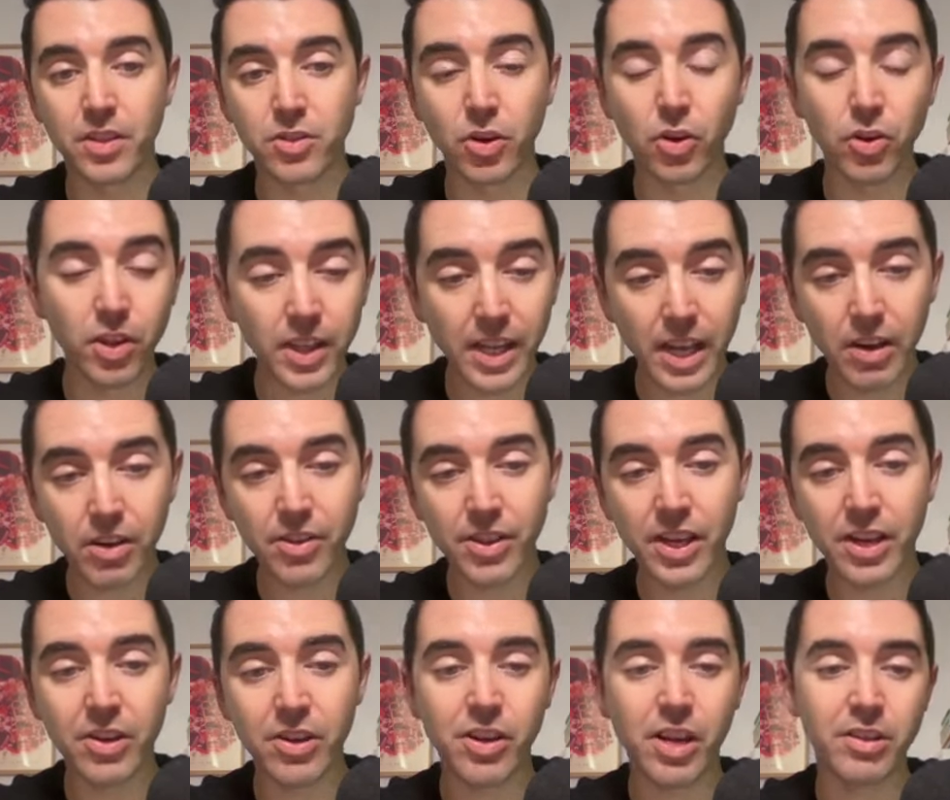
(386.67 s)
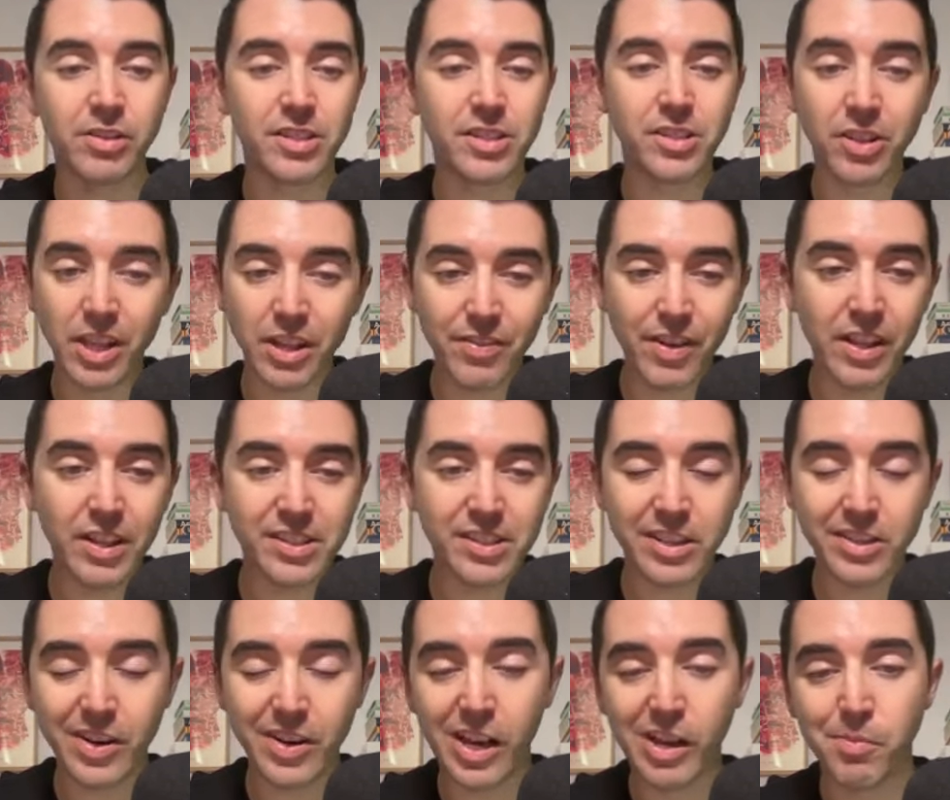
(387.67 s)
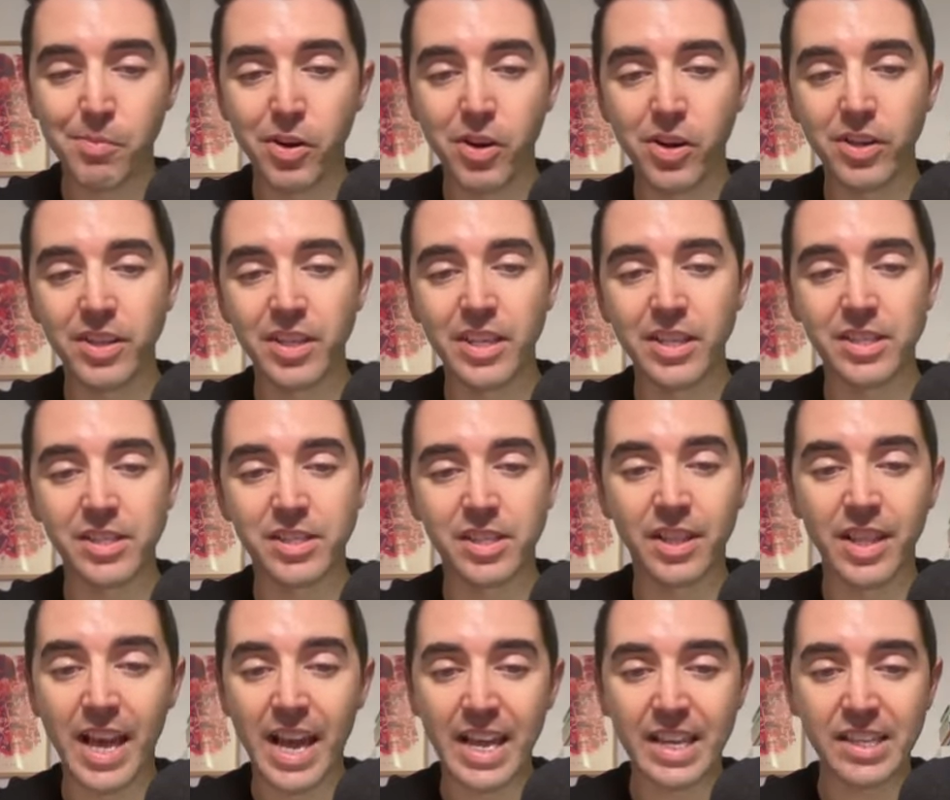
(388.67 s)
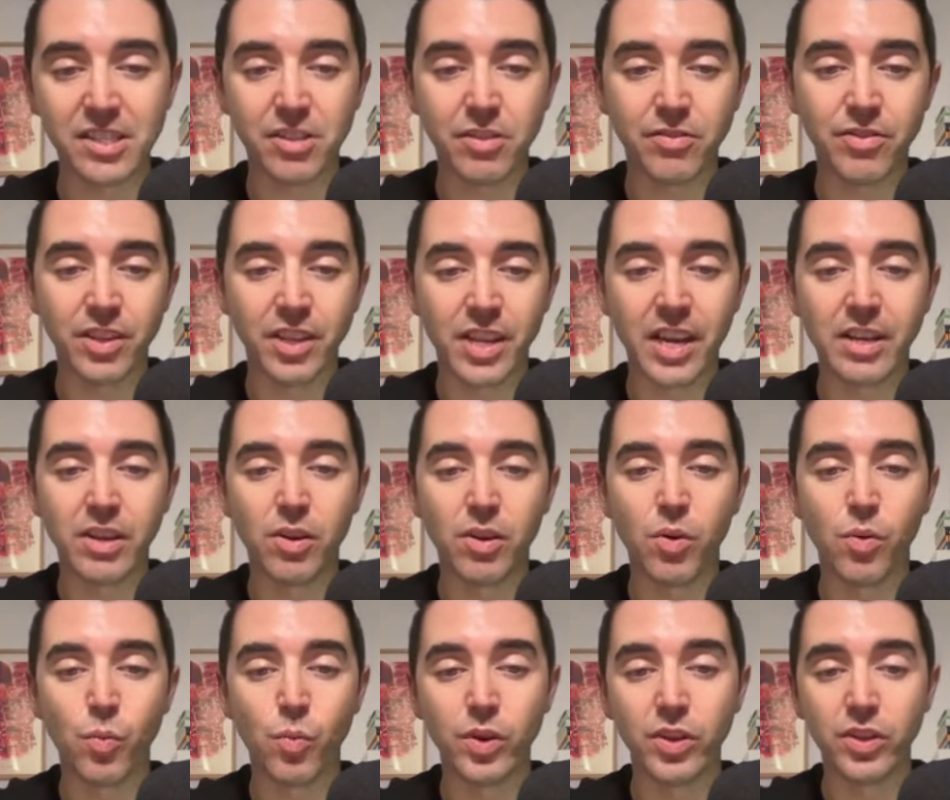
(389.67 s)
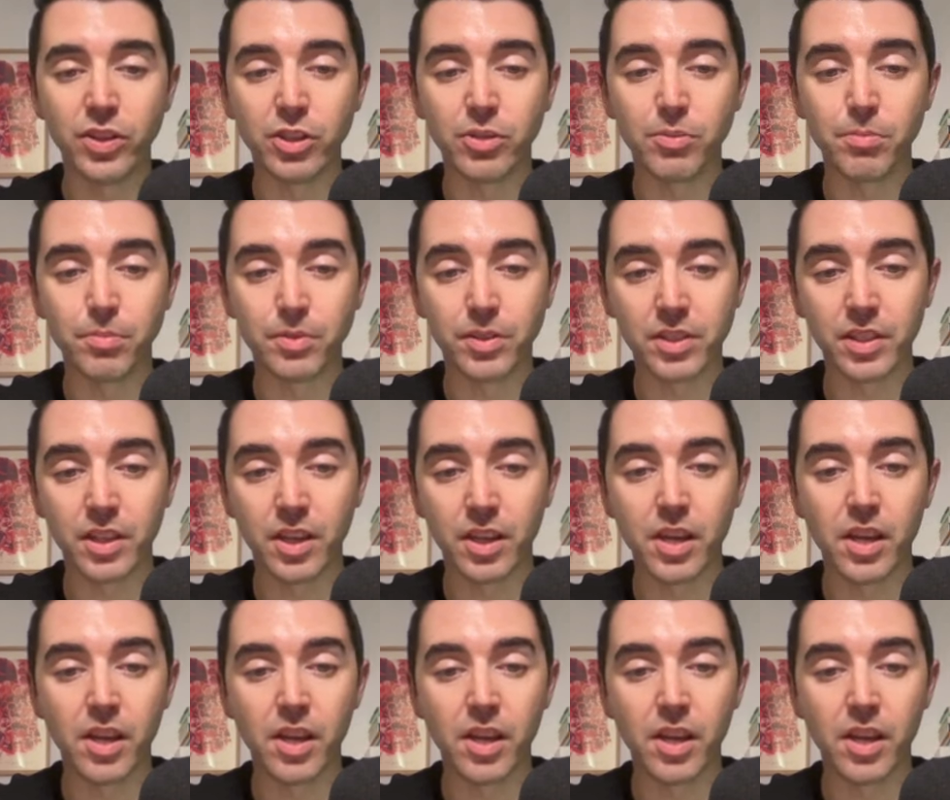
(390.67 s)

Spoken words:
totally out of there. I'd still have Alexander Albon as the last of the kind of Williams